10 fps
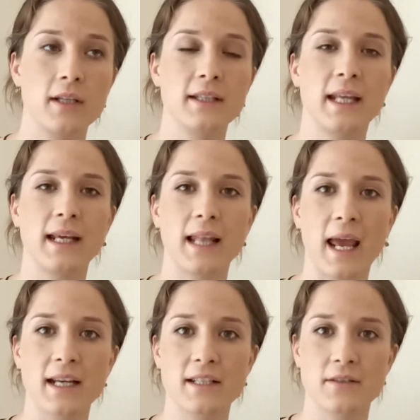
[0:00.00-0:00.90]

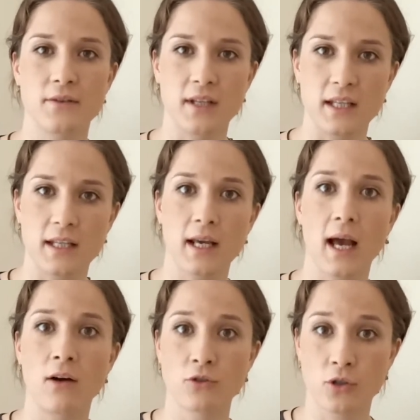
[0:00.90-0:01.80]
neglect the
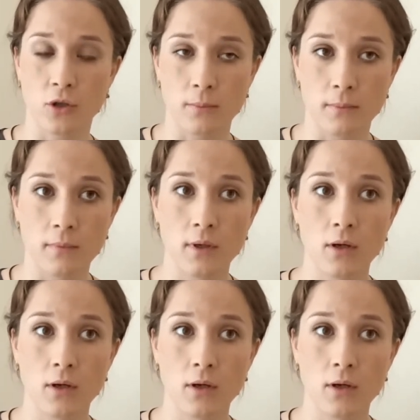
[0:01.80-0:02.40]
outcome